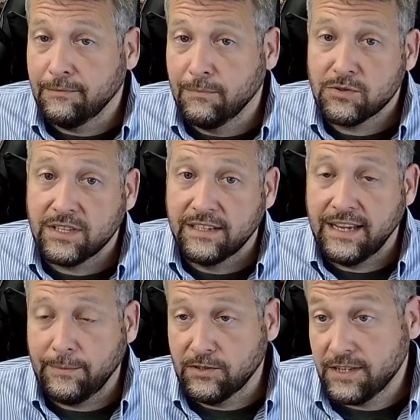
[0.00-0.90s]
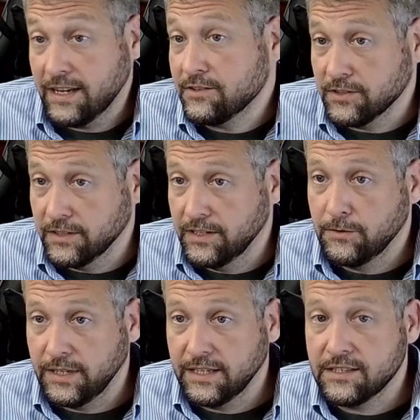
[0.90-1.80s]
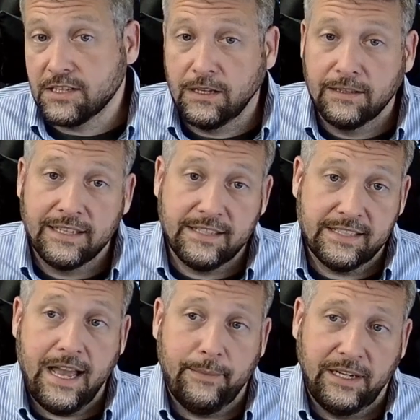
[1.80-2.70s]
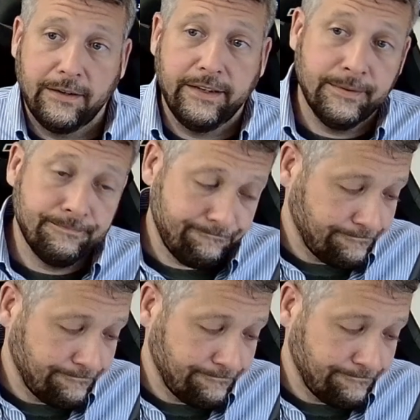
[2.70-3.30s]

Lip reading: and most of the time your tenants are going to do the install unless it's common area.